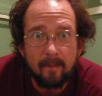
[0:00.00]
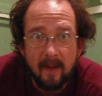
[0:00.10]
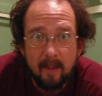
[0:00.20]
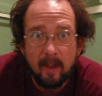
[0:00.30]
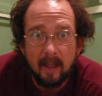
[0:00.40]

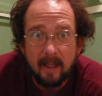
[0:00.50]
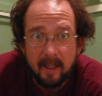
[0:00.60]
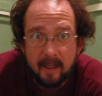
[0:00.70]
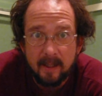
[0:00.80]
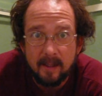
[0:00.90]
FEMA
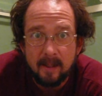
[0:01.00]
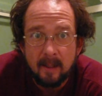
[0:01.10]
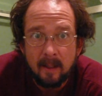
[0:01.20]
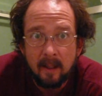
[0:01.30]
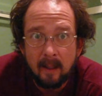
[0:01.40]
is
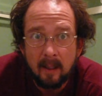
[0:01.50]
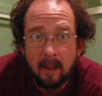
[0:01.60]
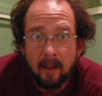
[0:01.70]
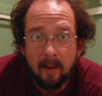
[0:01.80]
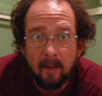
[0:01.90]

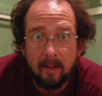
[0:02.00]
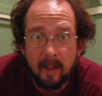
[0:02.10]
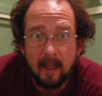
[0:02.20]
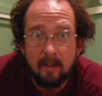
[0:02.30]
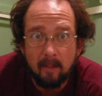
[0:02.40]

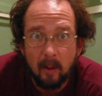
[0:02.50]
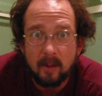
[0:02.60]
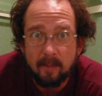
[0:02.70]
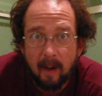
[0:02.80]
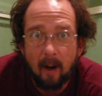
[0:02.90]
the
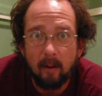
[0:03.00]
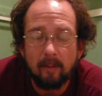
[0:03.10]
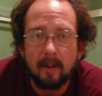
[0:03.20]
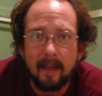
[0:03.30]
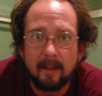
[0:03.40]
most
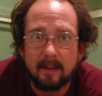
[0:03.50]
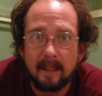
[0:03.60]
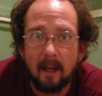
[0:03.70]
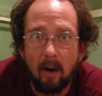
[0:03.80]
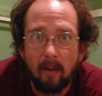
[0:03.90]
powerful
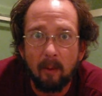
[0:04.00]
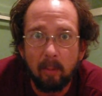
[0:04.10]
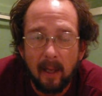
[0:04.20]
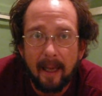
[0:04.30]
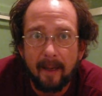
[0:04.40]
entity on the
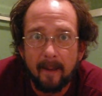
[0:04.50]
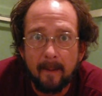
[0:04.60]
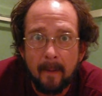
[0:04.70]
planet.